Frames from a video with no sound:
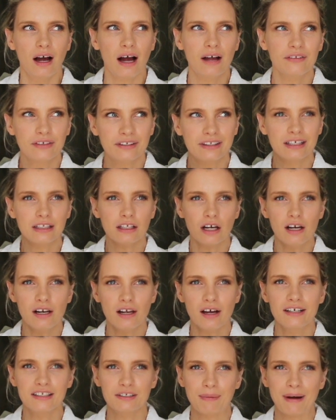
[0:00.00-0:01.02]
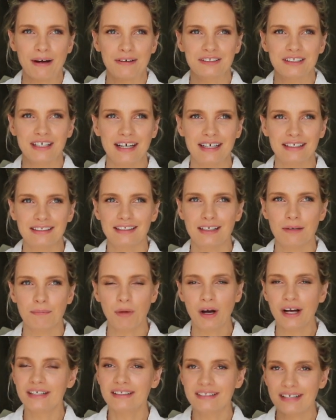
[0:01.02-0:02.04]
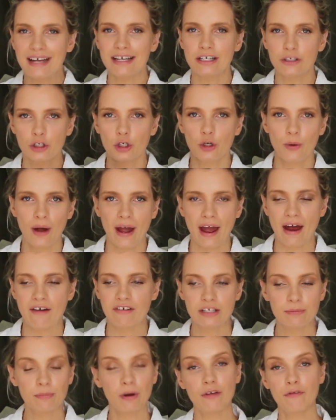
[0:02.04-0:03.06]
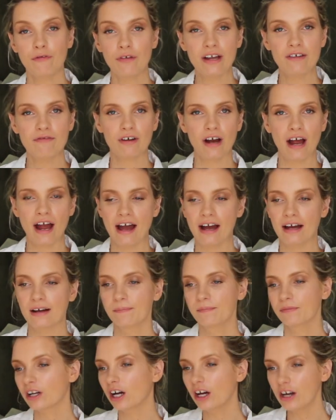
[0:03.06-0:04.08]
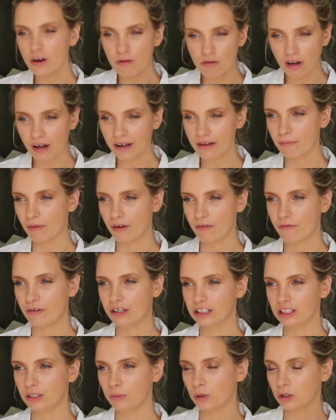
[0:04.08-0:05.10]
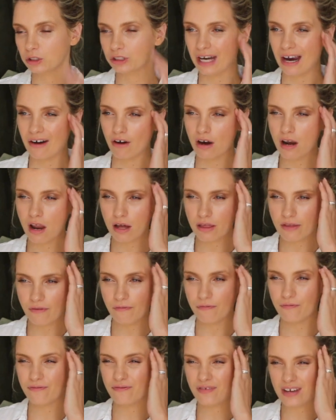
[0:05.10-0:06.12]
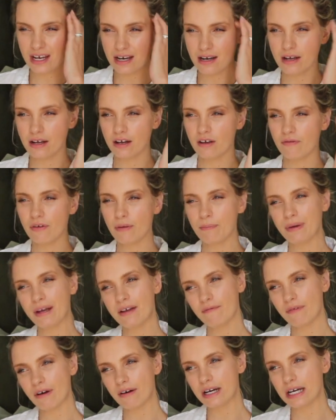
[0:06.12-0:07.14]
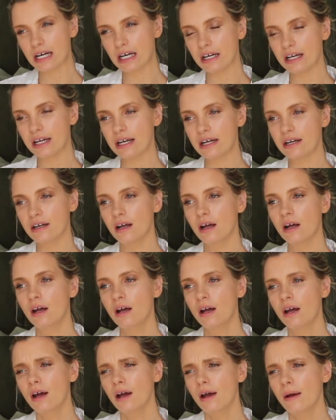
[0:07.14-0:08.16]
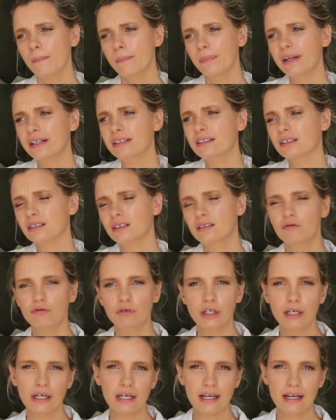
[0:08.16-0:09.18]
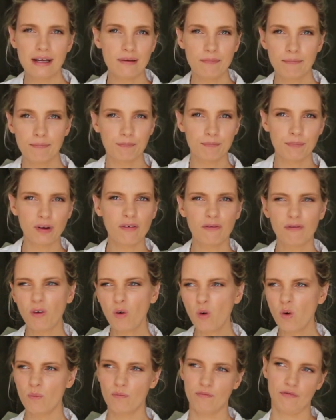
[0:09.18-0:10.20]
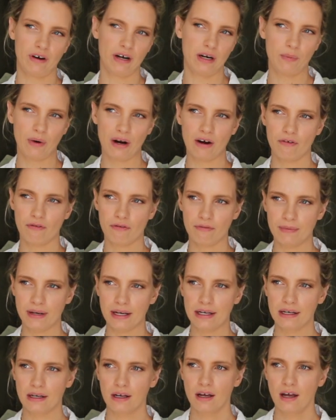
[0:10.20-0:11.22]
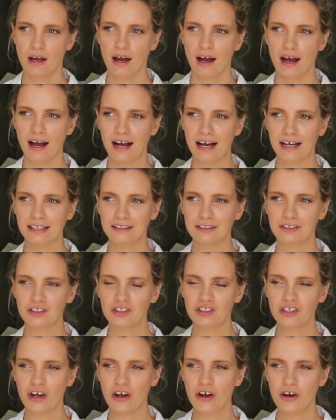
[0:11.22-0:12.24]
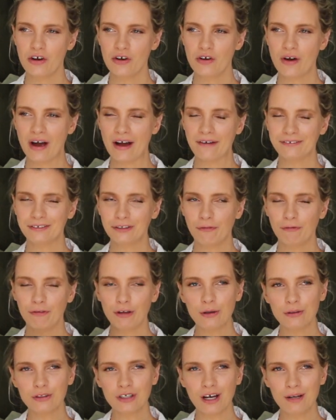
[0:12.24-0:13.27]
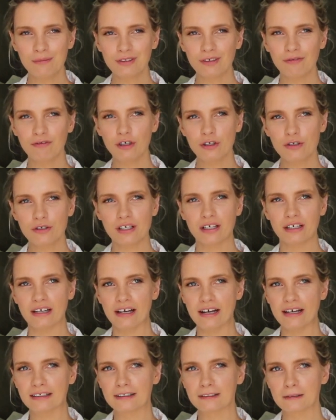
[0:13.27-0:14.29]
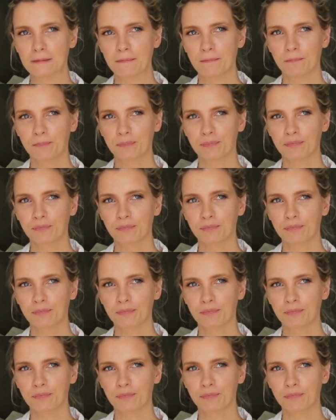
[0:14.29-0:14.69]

And the thing that I liked about it is that my day two hair is my favourite hair. I don't like my freshly washed hair. I like the feeling of it being very clean, but it doesn't really perform very well for me. And so after a few times of using this,